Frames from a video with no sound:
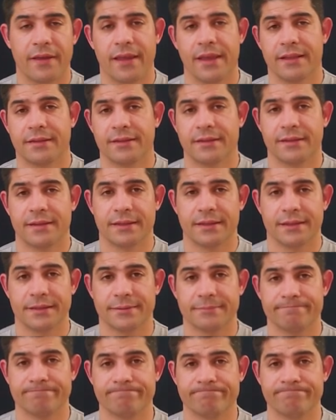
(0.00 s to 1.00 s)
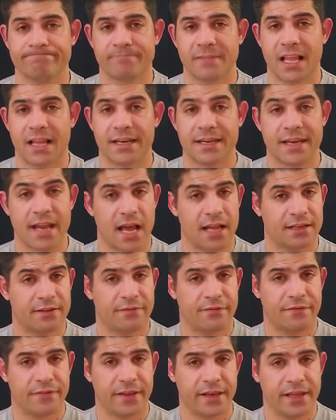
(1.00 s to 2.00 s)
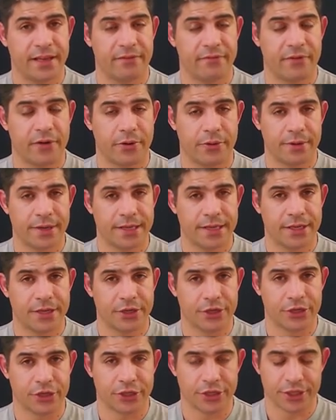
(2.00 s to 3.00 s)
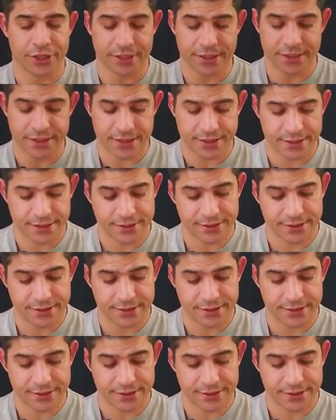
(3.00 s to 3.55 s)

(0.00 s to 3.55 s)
and not feeling very good.